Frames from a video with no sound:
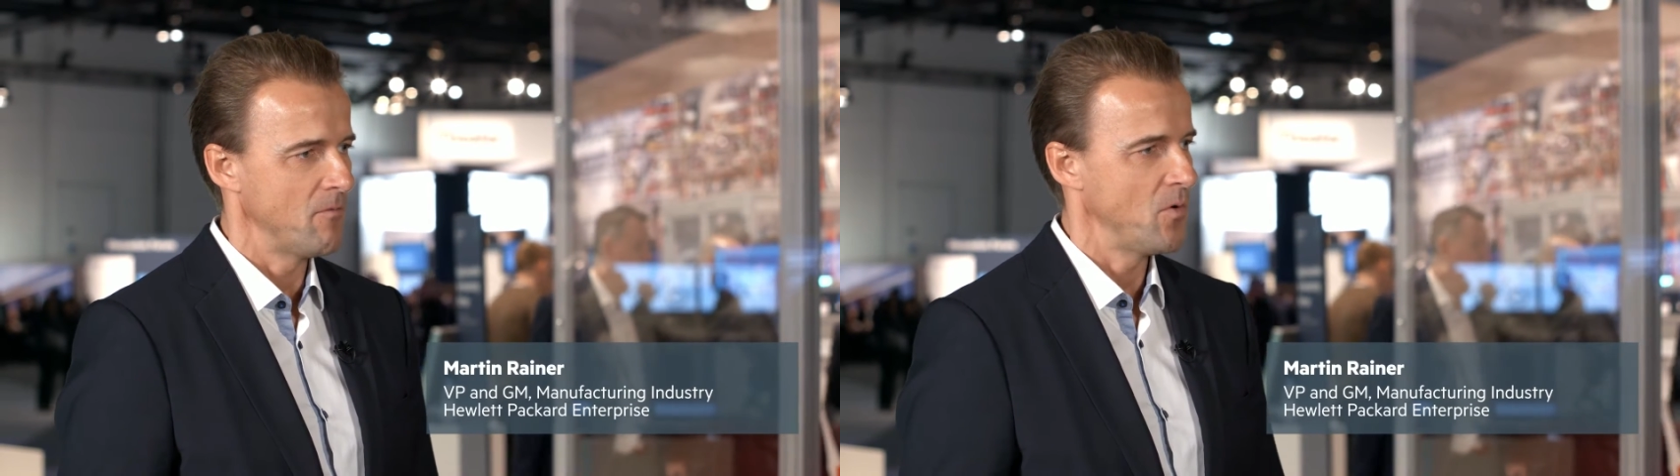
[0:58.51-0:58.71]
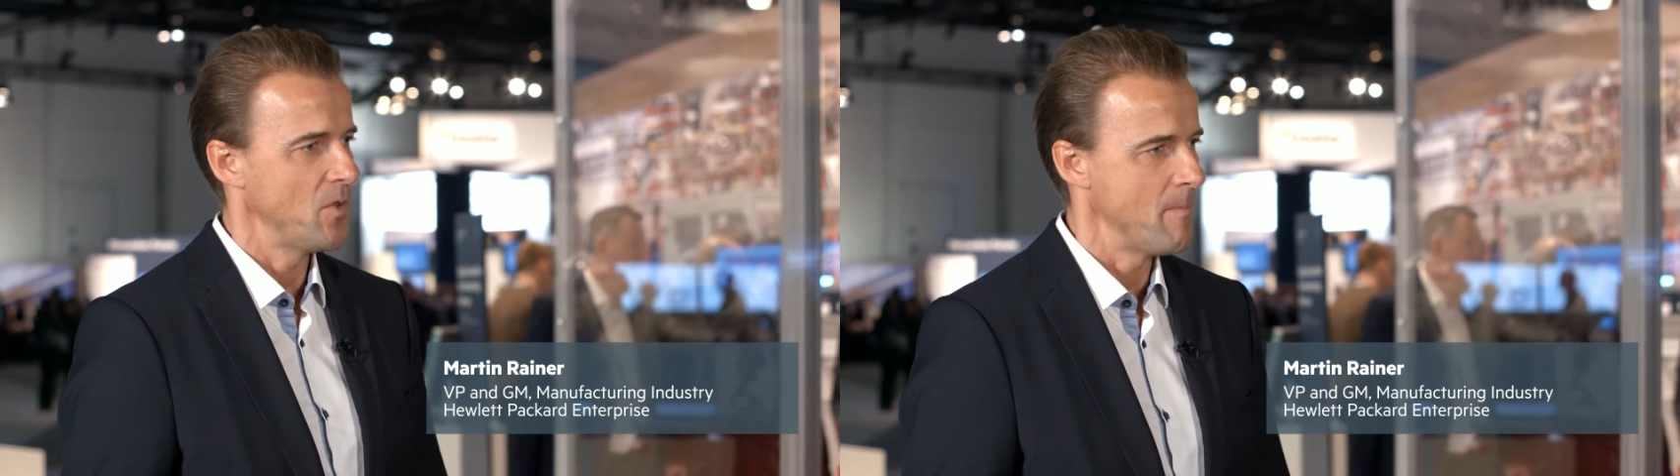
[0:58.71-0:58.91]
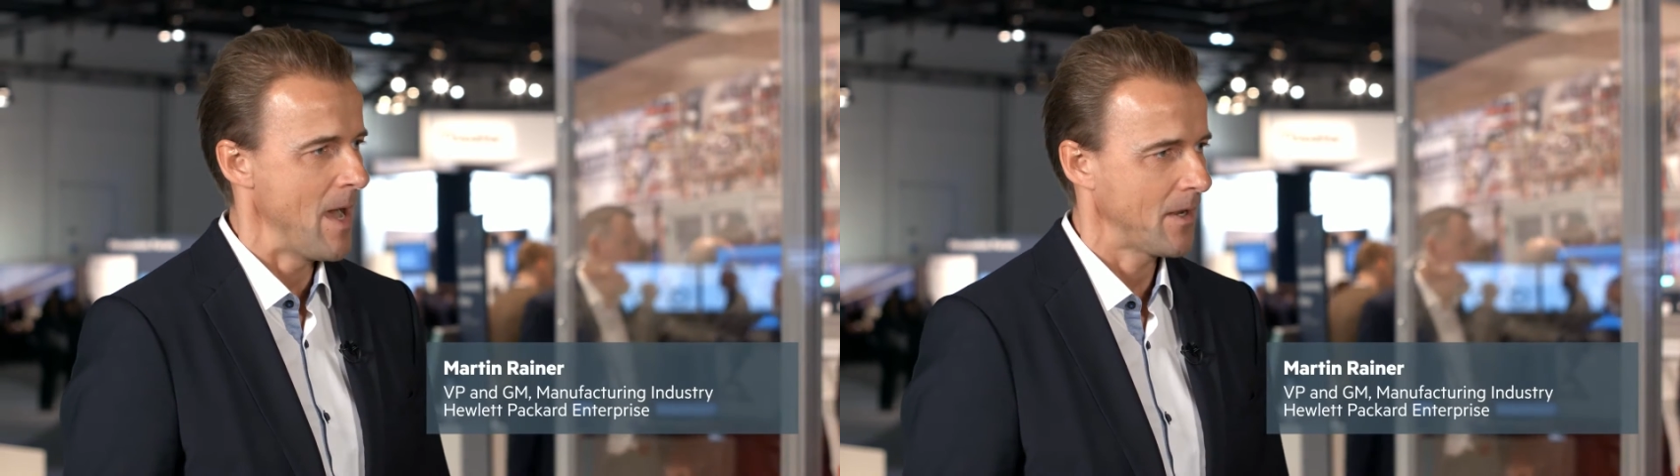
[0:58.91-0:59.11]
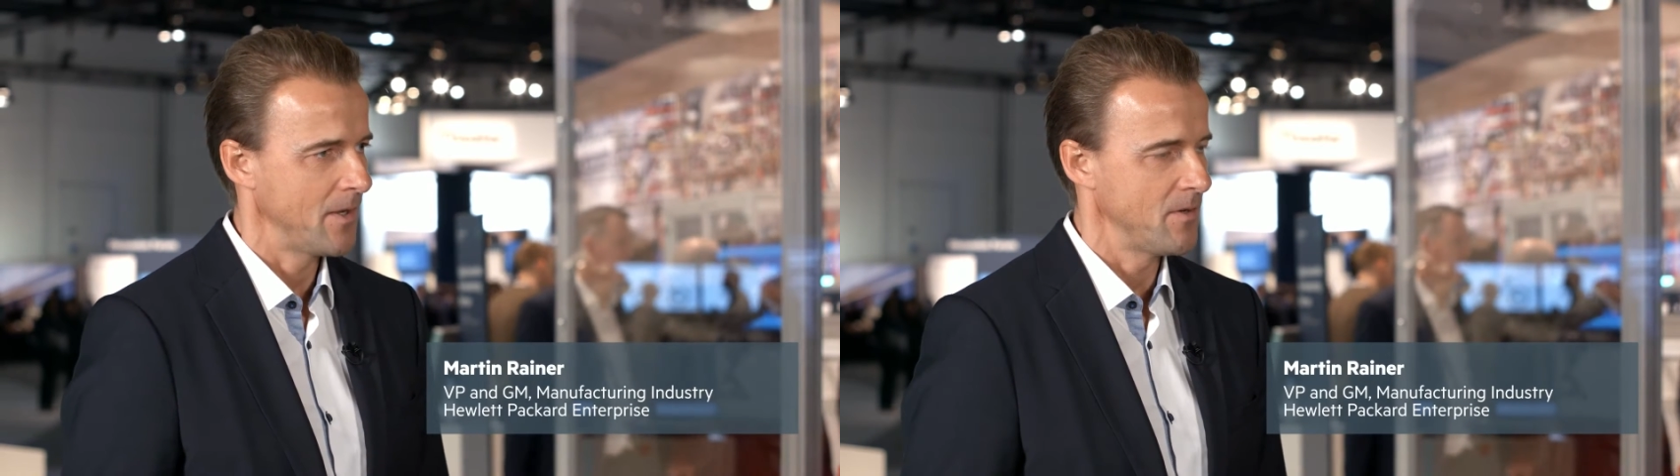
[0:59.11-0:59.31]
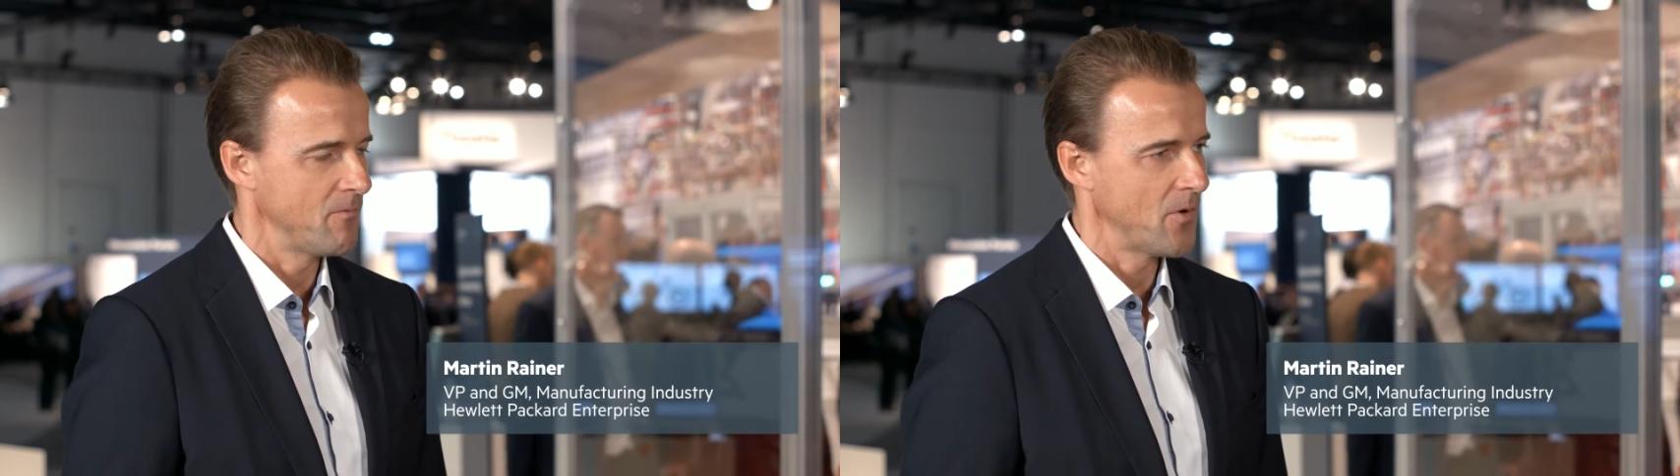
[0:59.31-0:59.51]
for the
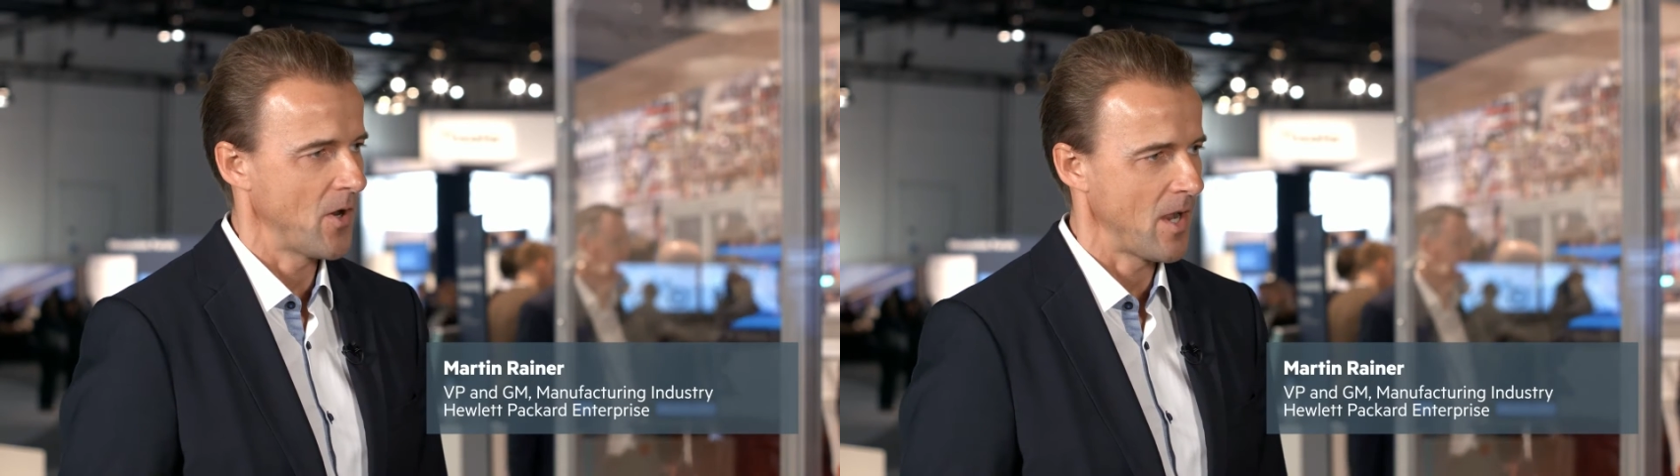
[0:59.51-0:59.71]
market and for our